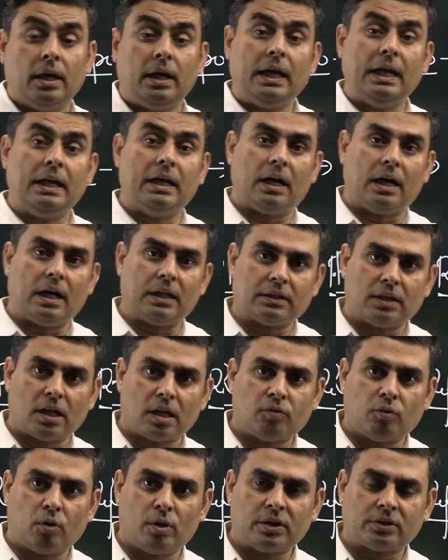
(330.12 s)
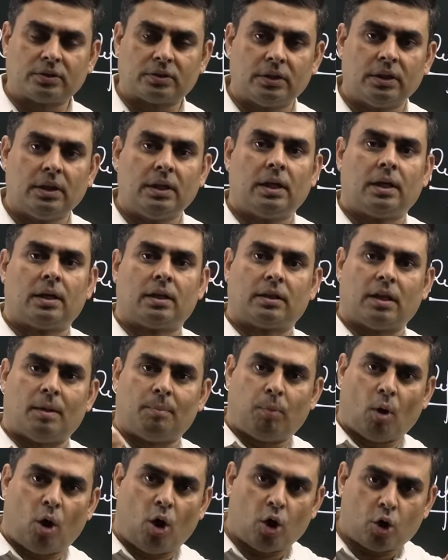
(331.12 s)
In other words, the
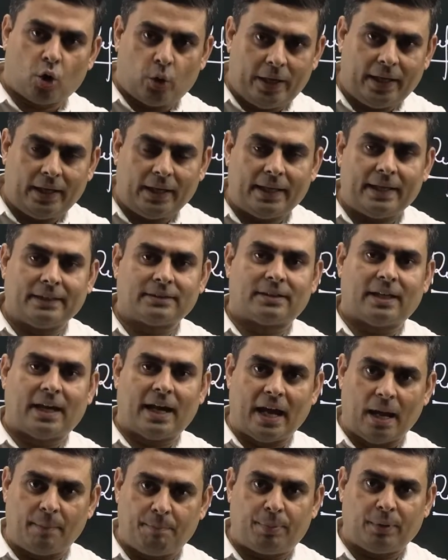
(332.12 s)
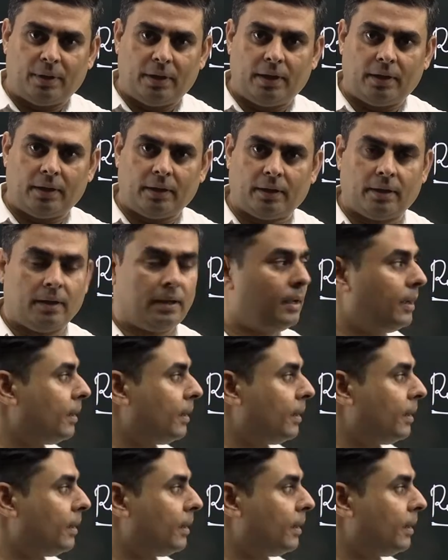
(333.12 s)
borrowing is happening